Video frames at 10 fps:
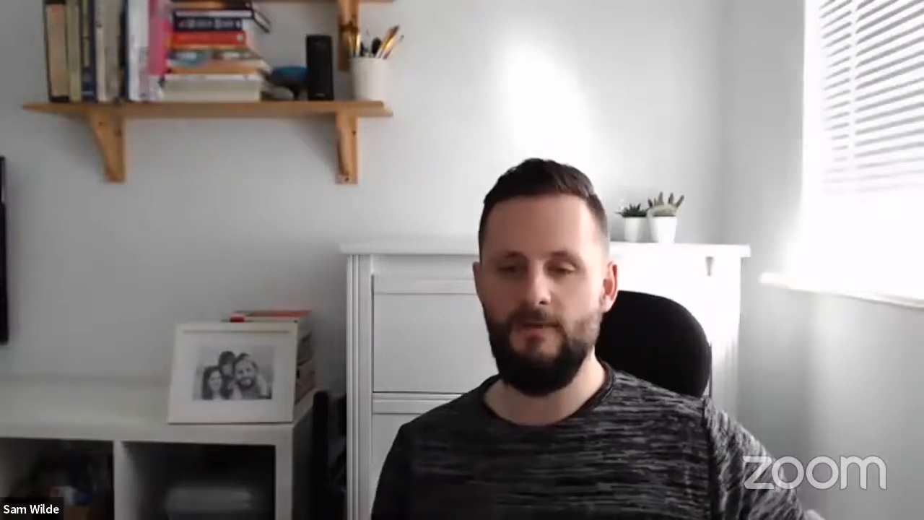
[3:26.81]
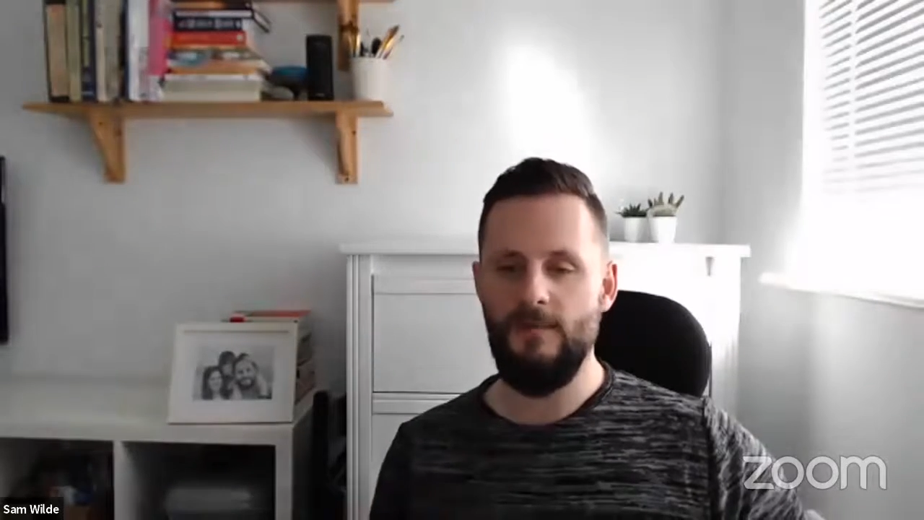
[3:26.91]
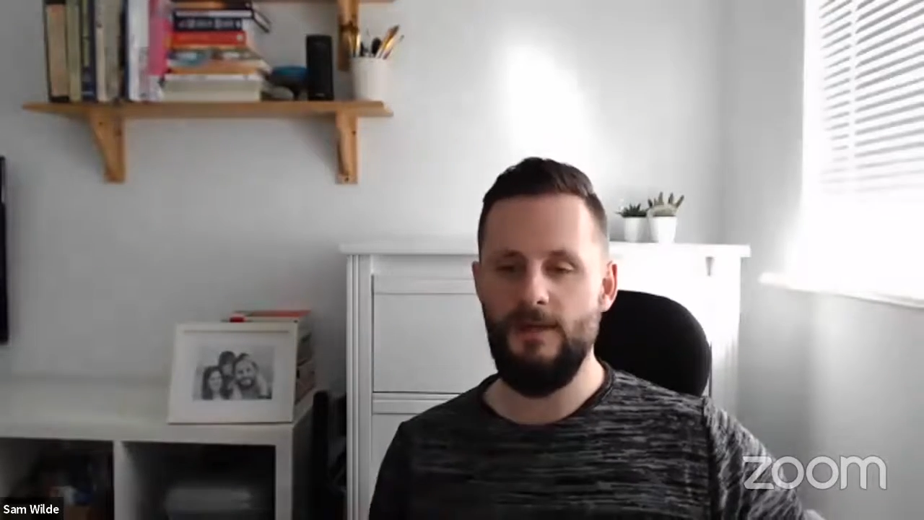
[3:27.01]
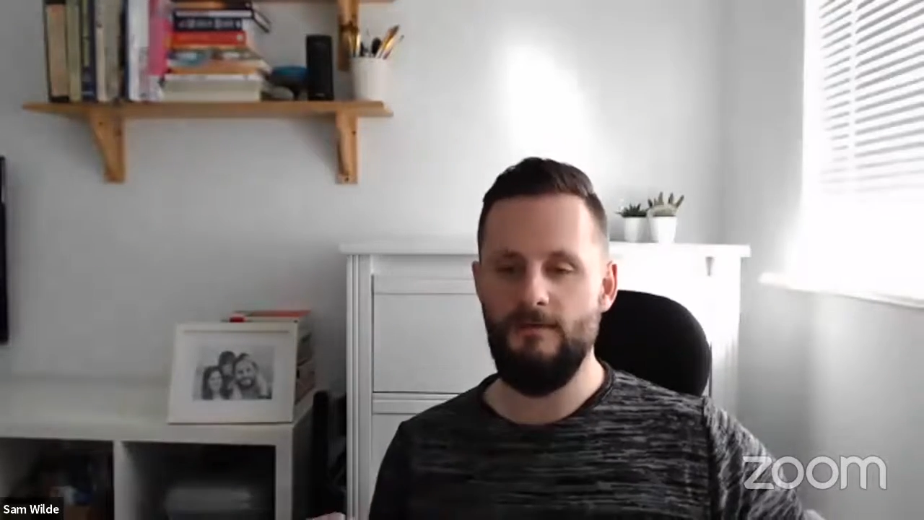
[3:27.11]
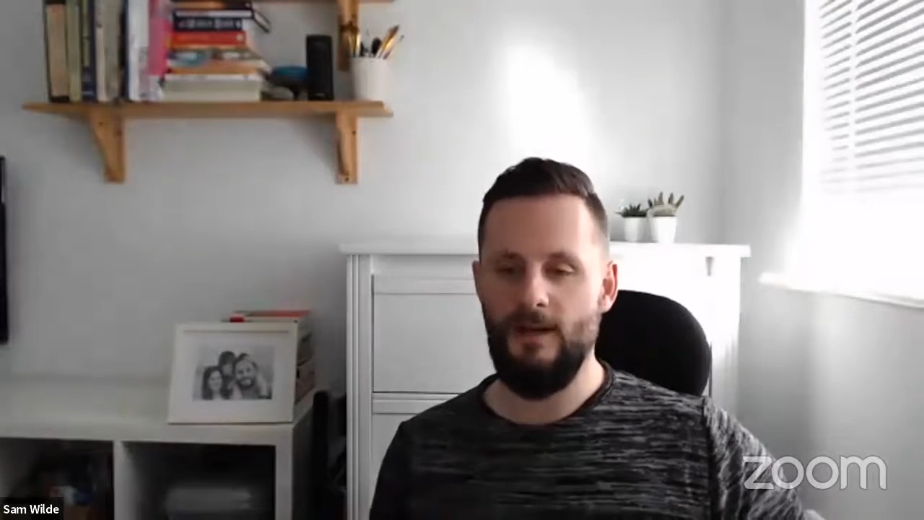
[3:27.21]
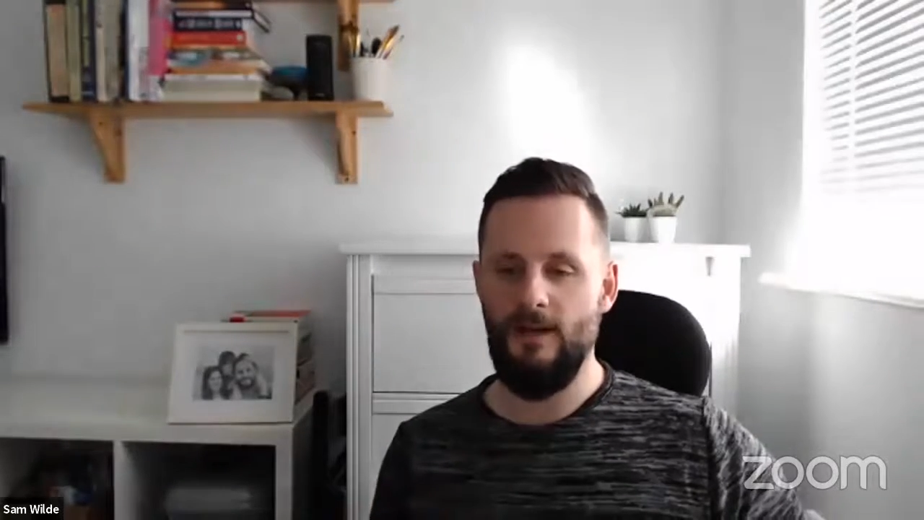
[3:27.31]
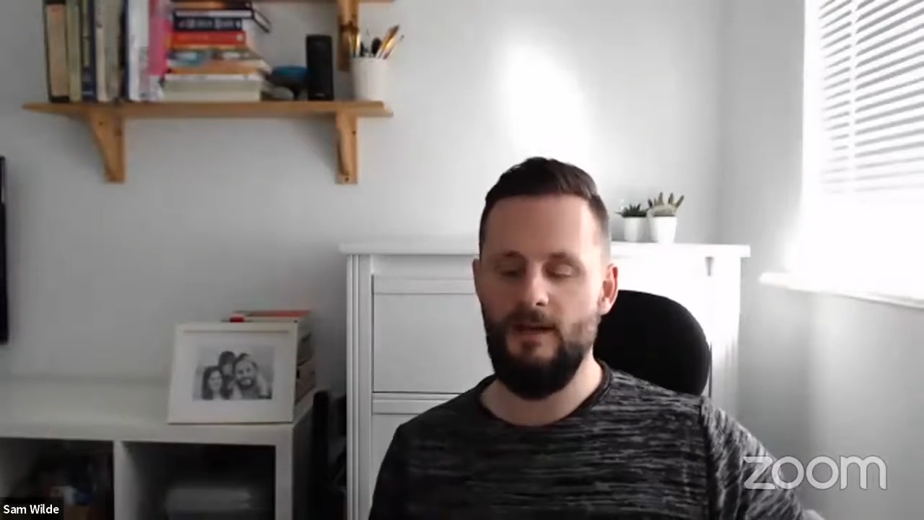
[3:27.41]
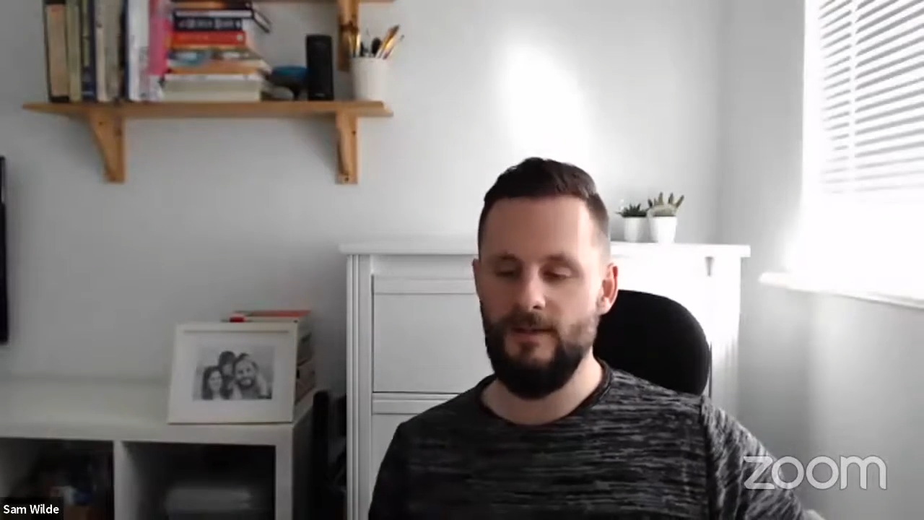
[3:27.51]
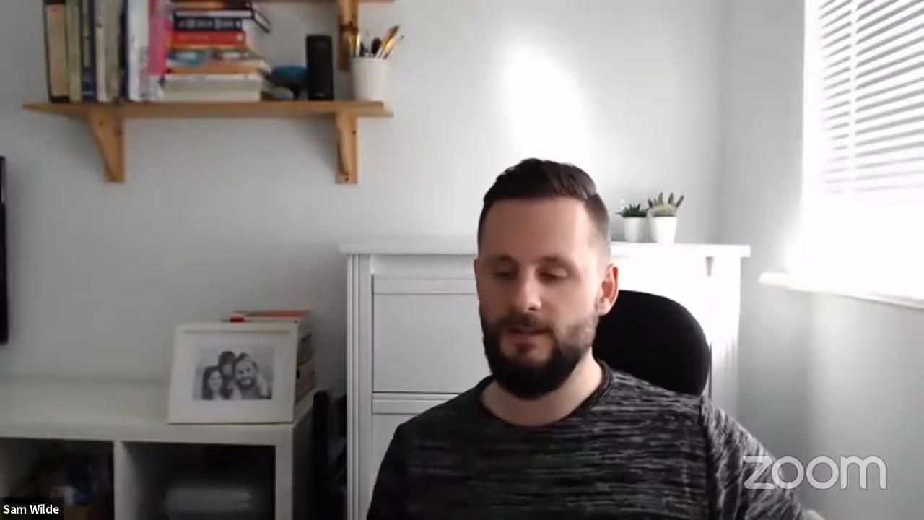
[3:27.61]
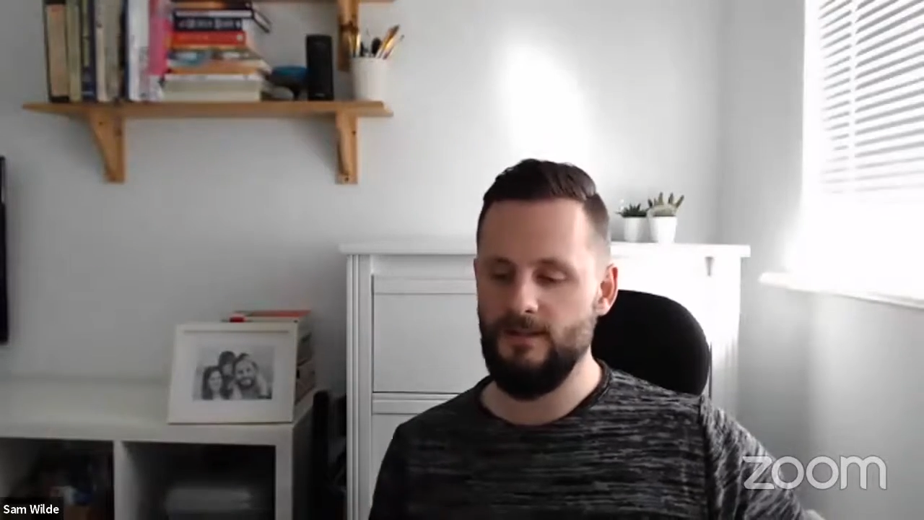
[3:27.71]
for me around
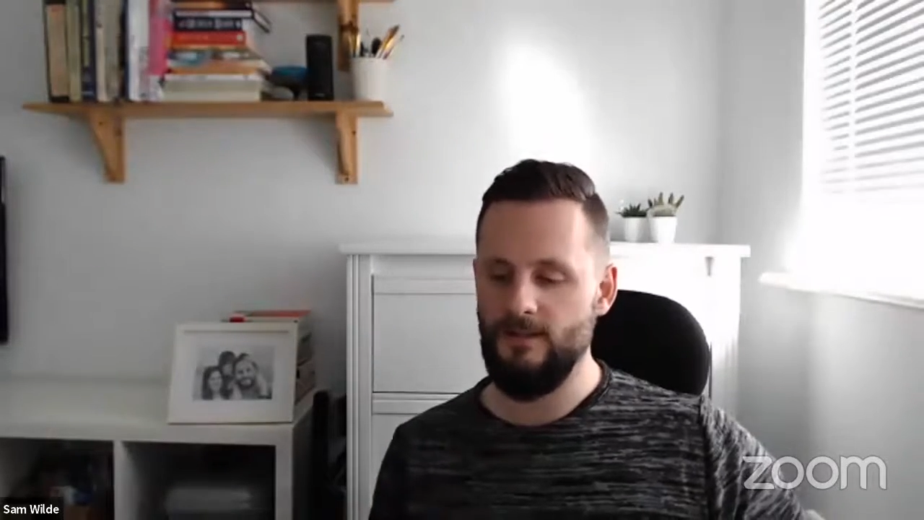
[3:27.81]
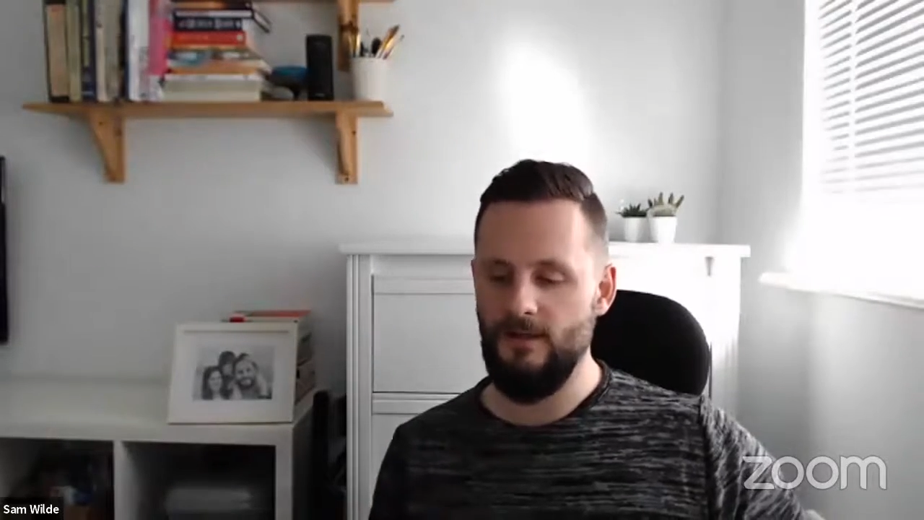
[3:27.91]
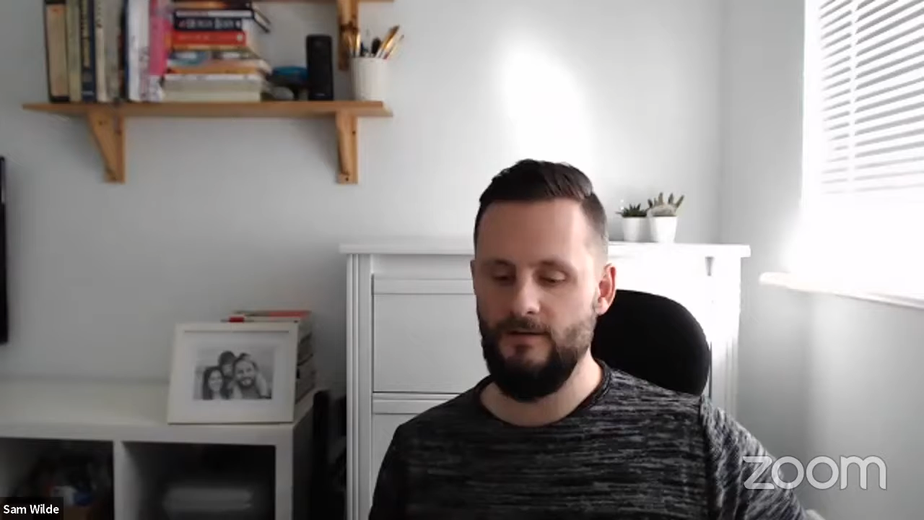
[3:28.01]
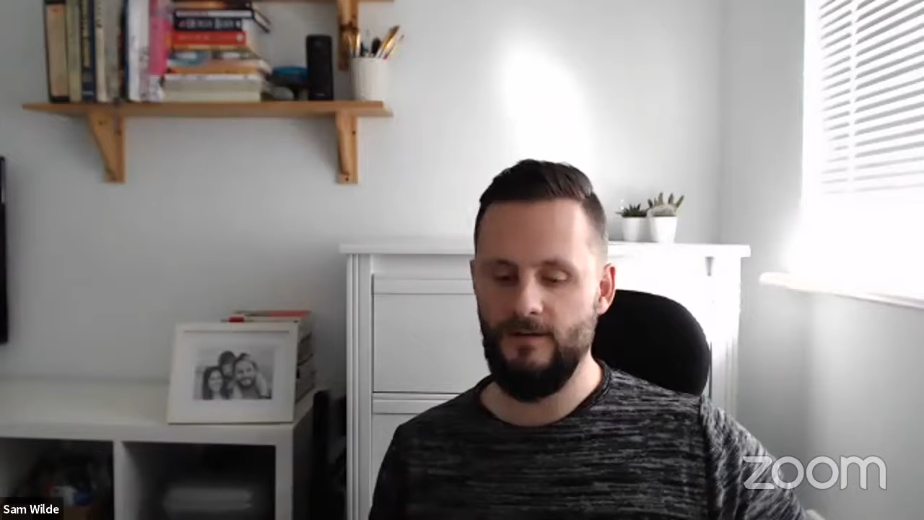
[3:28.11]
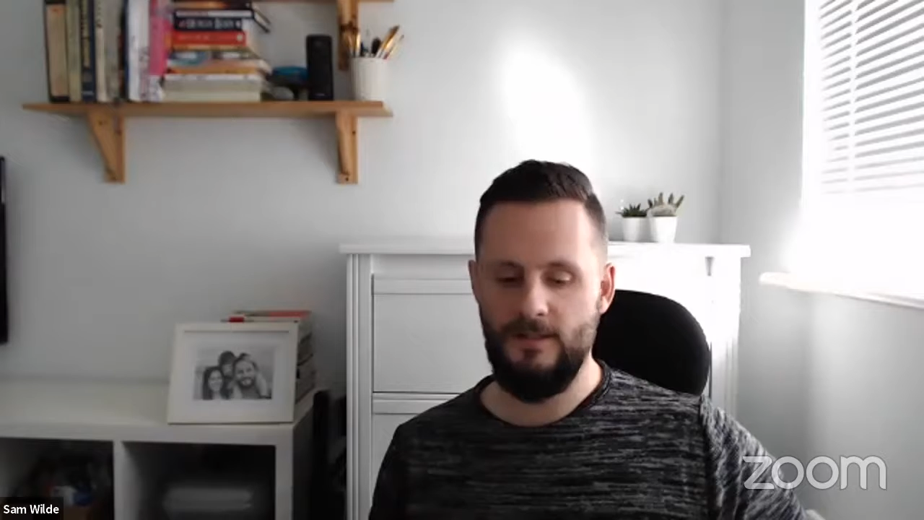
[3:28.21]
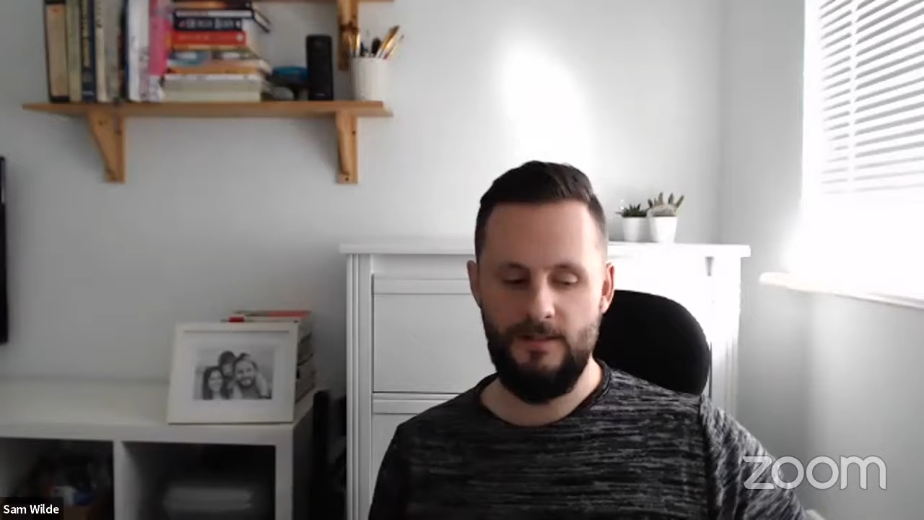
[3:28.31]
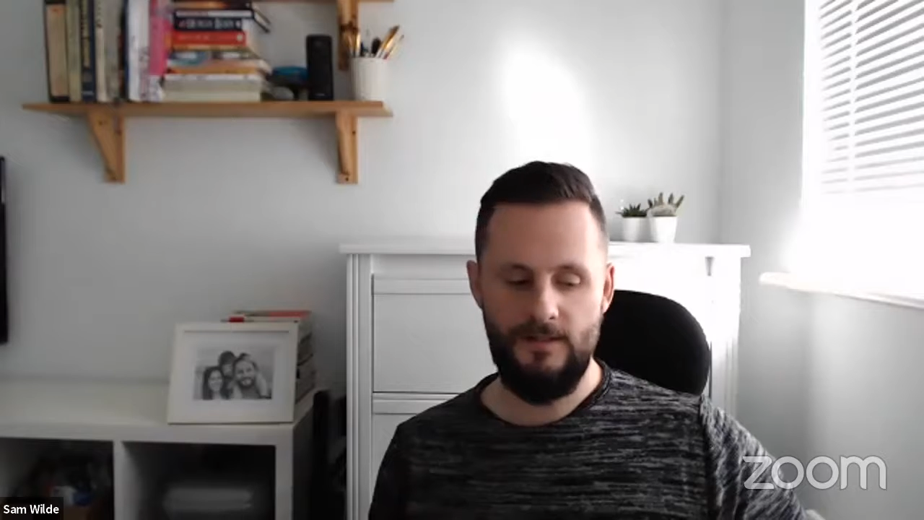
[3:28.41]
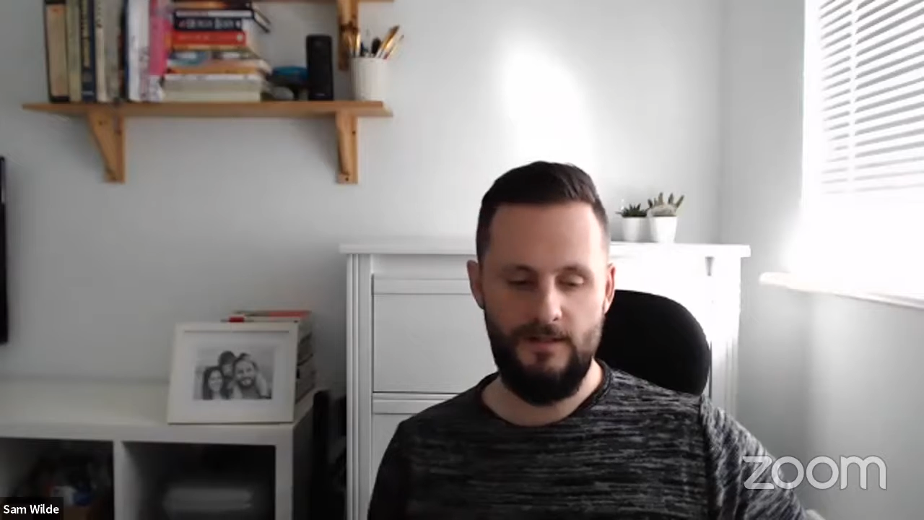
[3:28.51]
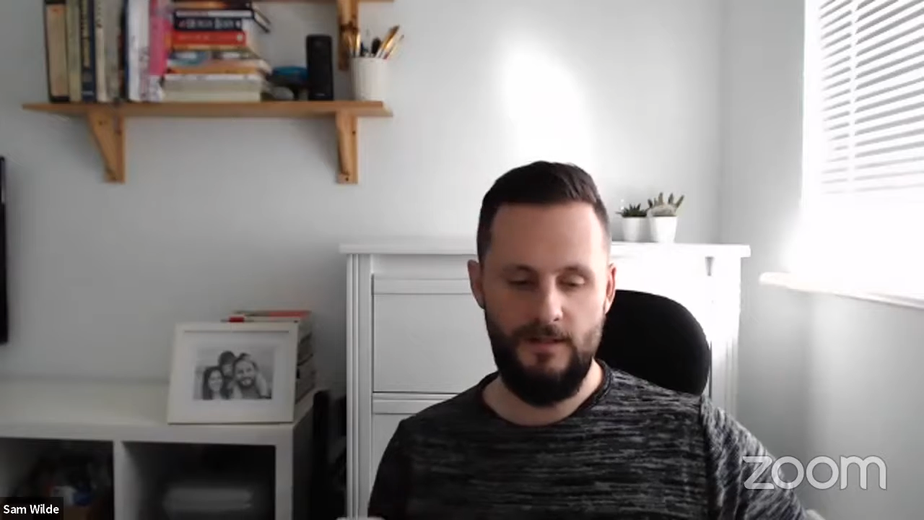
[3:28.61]
loving service